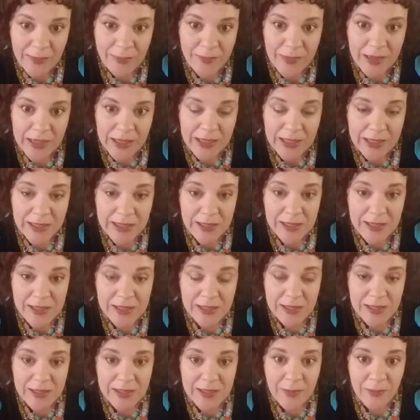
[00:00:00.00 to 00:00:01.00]
It is
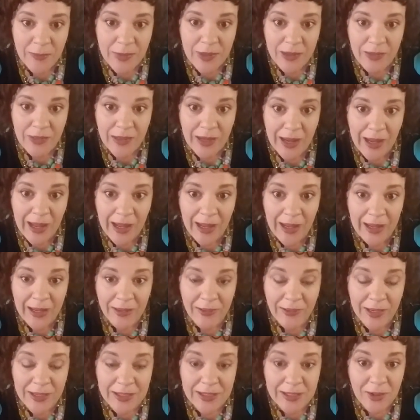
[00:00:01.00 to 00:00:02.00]
something that I
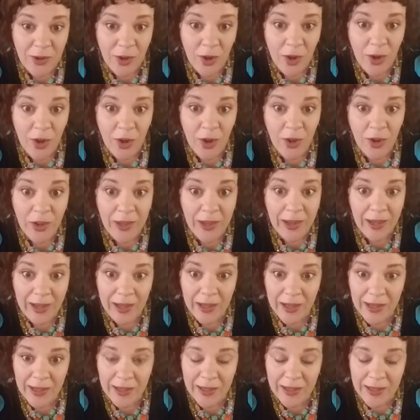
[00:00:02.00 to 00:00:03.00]
like to call
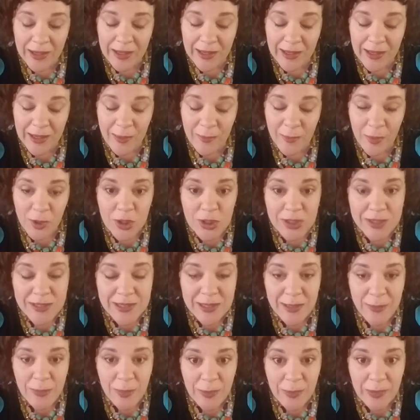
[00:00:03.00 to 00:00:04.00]
a
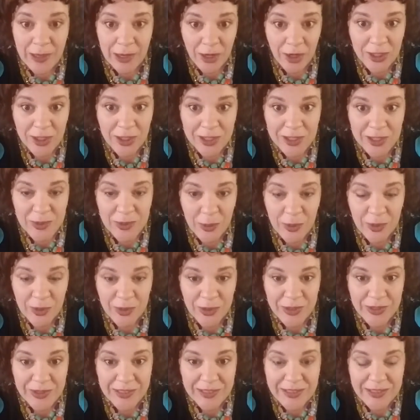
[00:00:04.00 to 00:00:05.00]
emergency preparedness
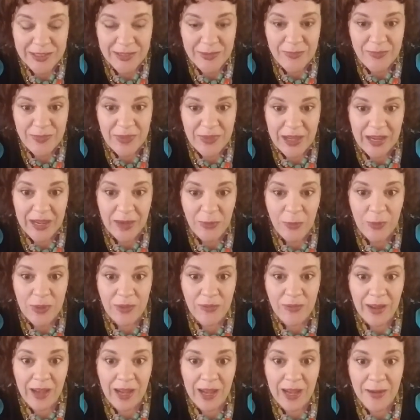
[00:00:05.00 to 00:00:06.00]
oil, and we've
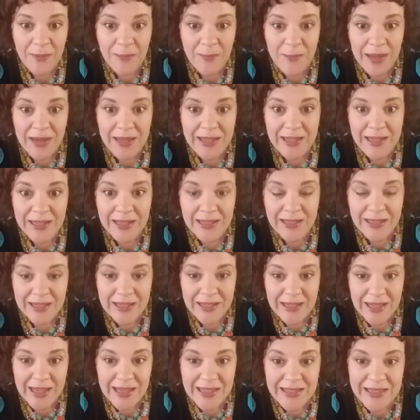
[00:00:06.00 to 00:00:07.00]
had many
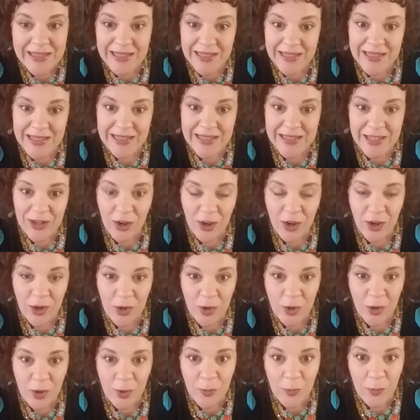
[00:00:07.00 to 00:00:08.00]
incidents in our
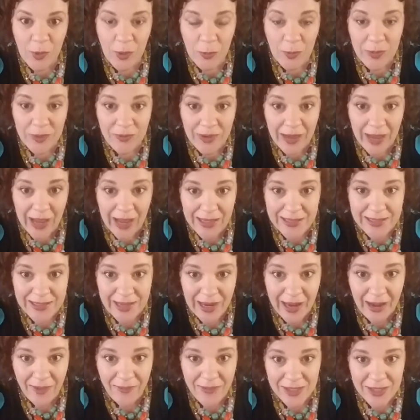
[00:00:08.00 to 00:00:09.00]
home where we've had to
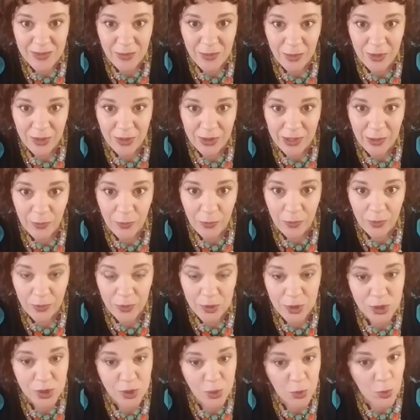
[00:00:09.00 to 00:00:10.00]
have this oil, and we are
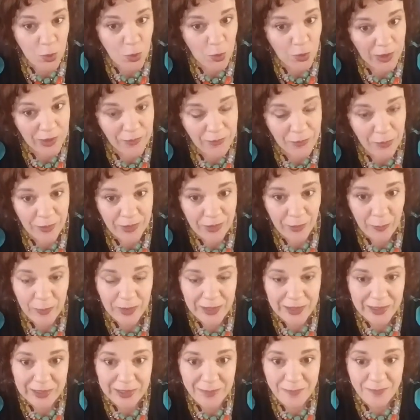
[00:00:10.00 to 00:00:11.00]
so grateful that we
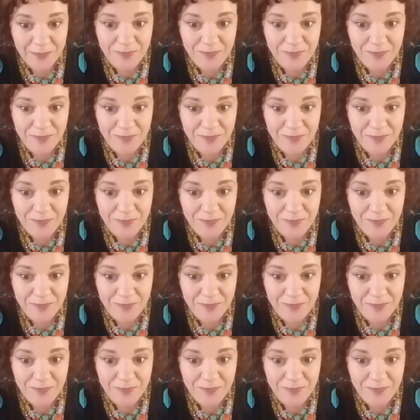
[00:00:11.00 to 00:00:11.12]
did.